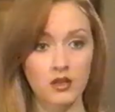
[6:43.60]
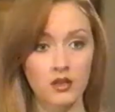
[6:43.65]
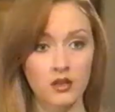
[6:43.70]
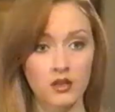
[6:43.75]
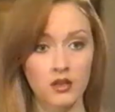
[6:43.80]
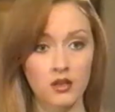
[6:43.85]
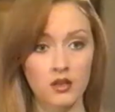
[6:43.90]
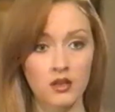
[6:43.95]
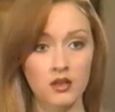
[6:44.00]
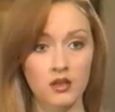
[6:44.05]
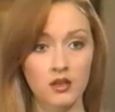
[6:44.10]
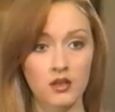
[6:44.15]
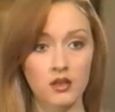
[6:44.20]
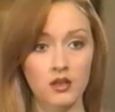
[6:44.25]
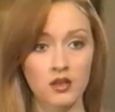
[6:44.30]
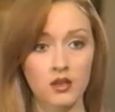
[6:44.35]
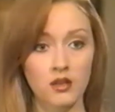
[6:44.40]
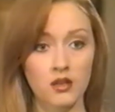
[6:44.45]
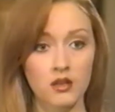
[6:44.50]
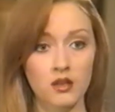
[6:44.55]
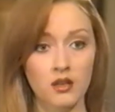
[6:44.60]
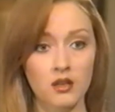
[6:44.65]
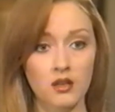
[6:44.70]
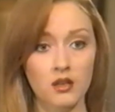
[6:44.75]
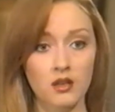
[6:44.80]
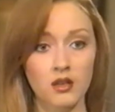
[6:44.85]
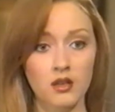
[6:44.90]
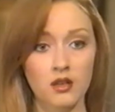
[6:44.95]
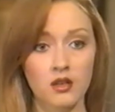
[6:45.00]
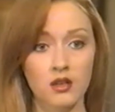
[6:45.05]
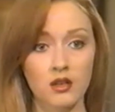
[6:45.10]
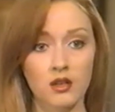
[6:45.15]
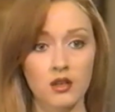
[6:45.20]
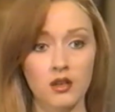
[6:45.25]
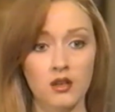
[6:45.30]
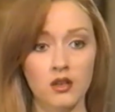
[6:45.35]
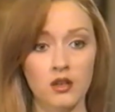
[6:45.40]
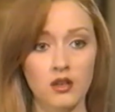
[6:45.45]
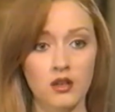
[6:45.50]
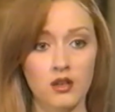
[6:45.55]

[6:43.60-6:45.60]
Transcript: [no speech]